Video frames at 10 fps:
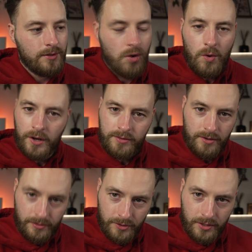the
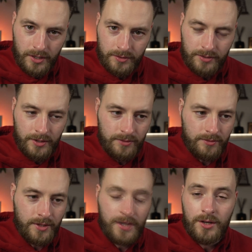quality of your content
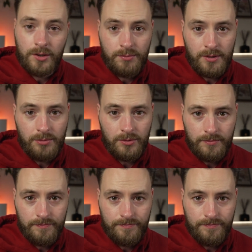than other people.